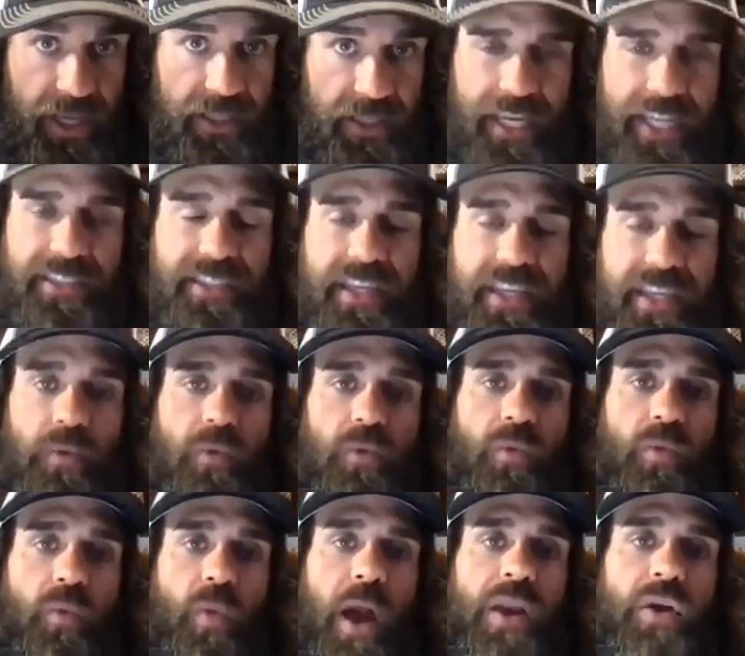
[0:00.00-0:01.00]
Jesse,
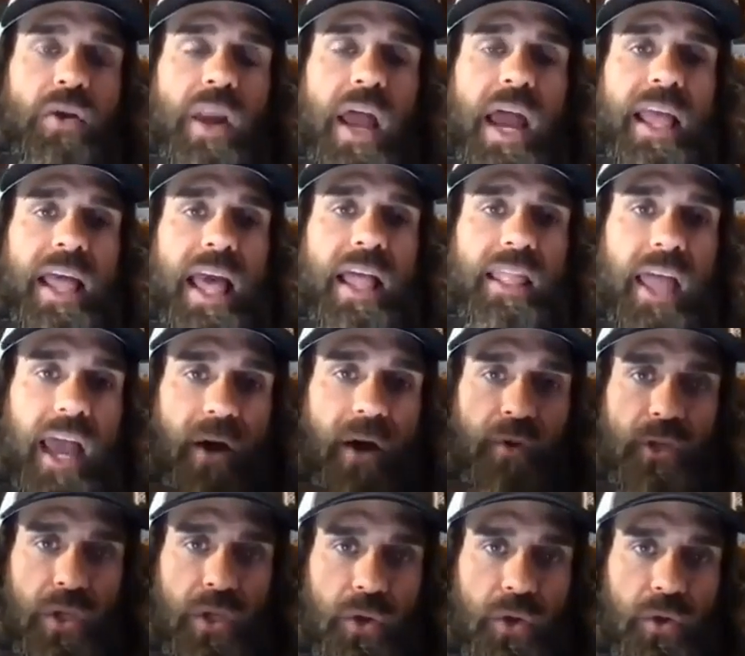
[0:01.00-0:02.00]
why don't I allow
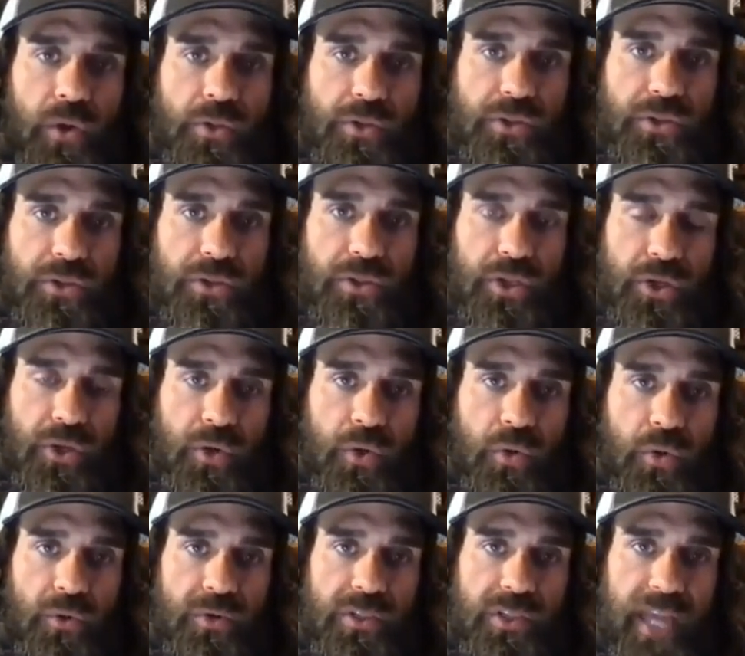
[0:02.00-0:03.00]
you
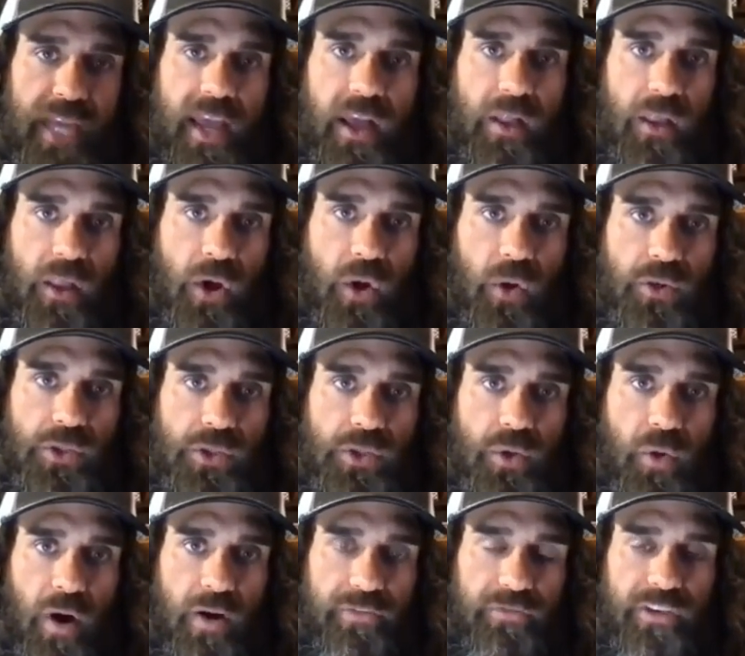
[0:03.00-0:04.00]
to say hello
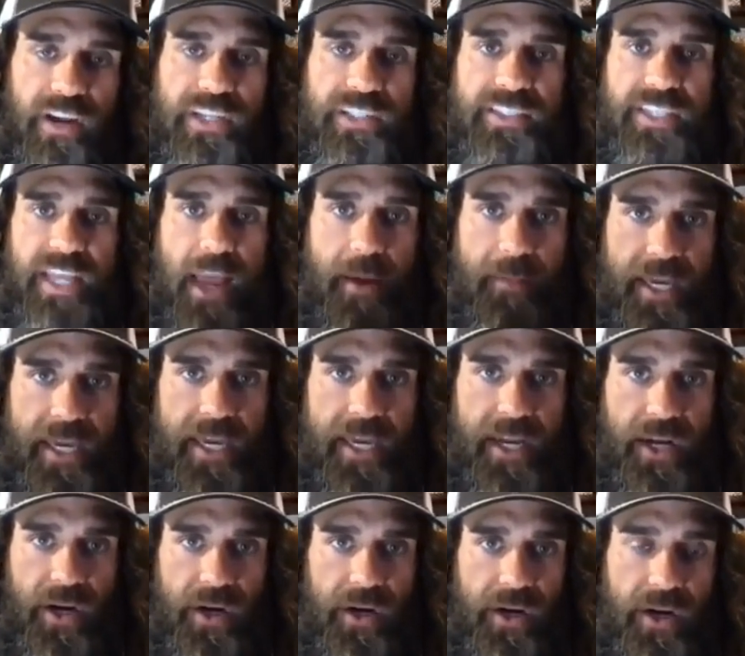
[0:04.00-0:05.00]
to our friend Tammy
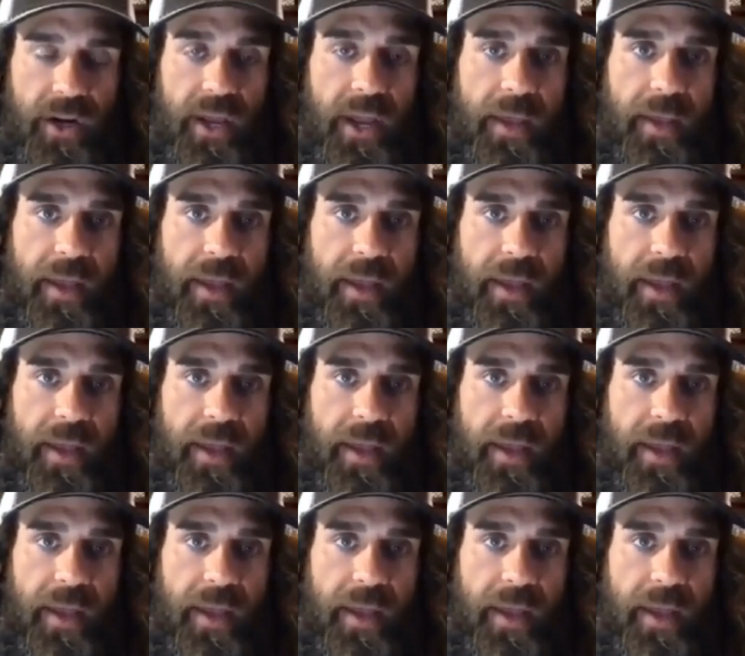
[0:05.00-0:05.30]
here?